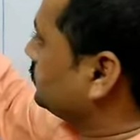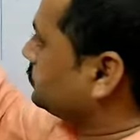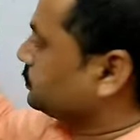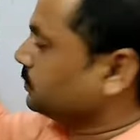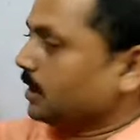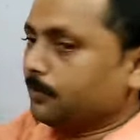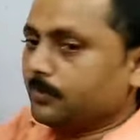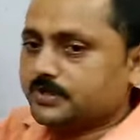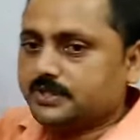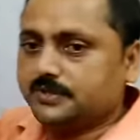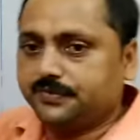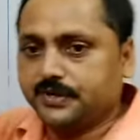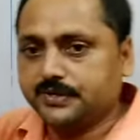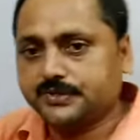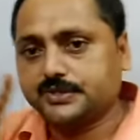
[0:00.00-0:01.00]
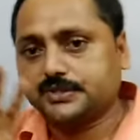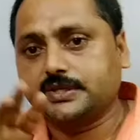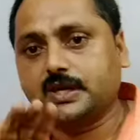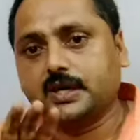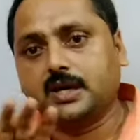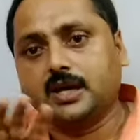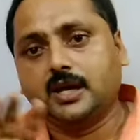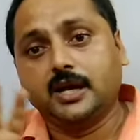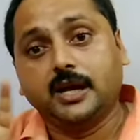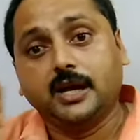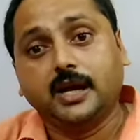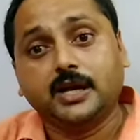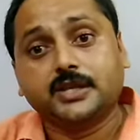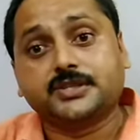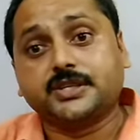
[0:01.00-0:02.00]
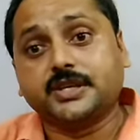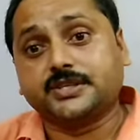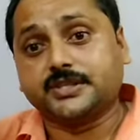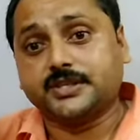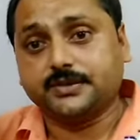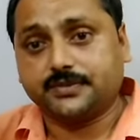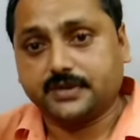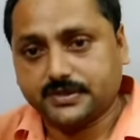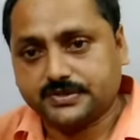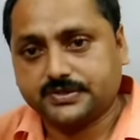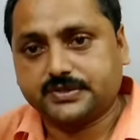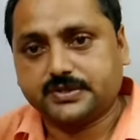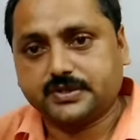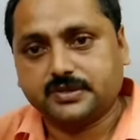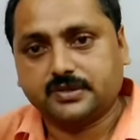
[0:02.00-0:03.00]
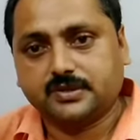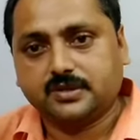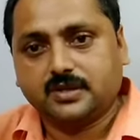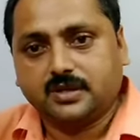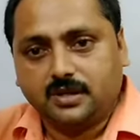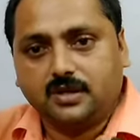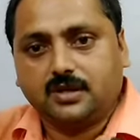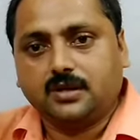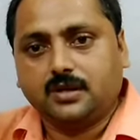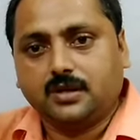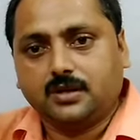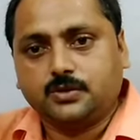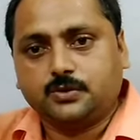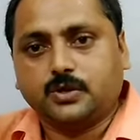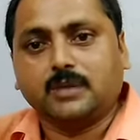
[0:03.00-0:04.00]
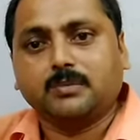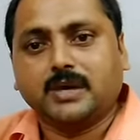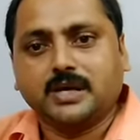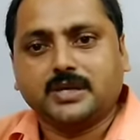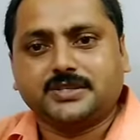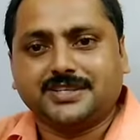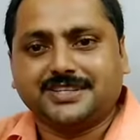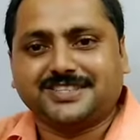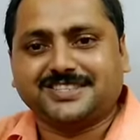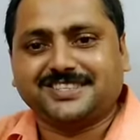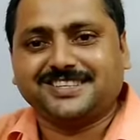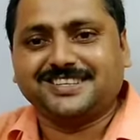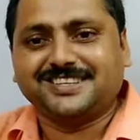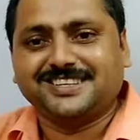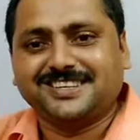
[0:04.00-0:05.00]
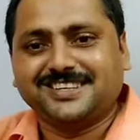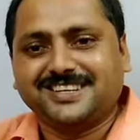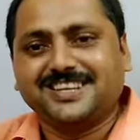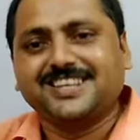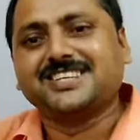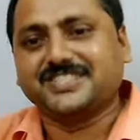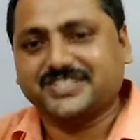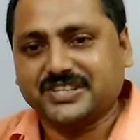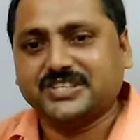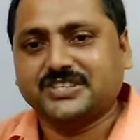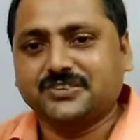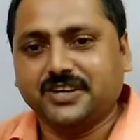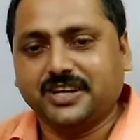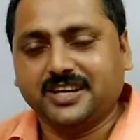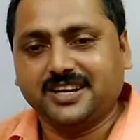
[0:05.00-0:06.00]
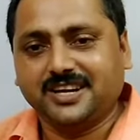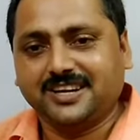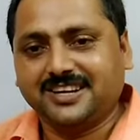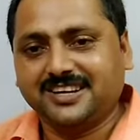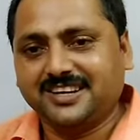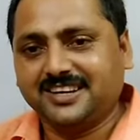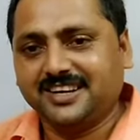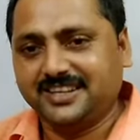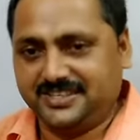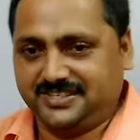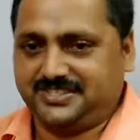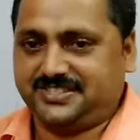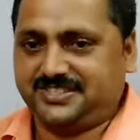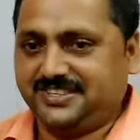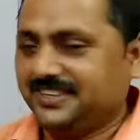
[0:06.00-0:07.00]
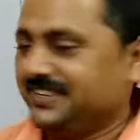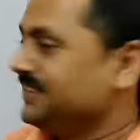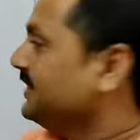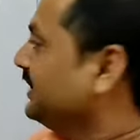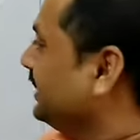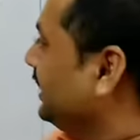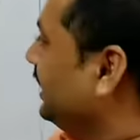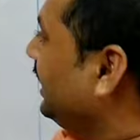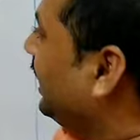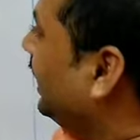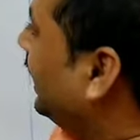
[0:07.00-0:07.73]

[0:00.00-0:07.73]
how much difference is there? 6 difference. 12 minus 6, 6 only na? Yes. And